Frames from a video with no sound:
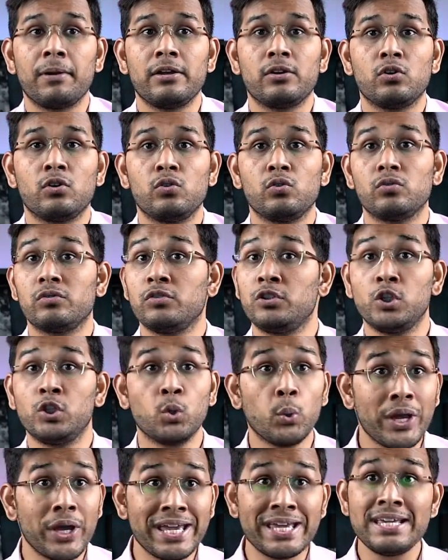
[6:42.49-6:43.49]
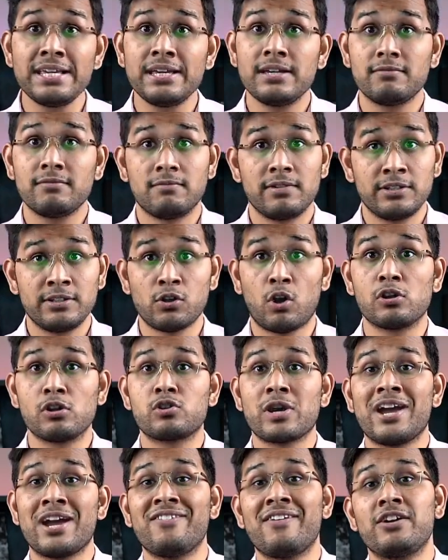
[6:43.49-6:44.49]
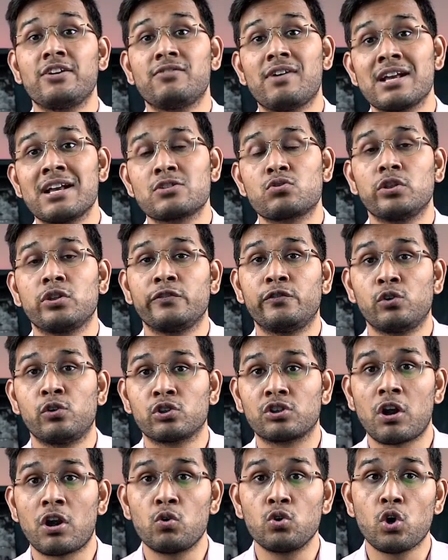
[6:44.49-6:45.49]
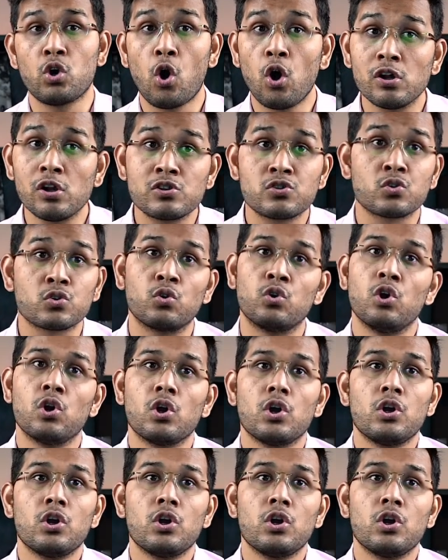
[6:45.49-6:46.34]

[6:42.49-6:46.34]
UAE is also have advanced to the fourth round also.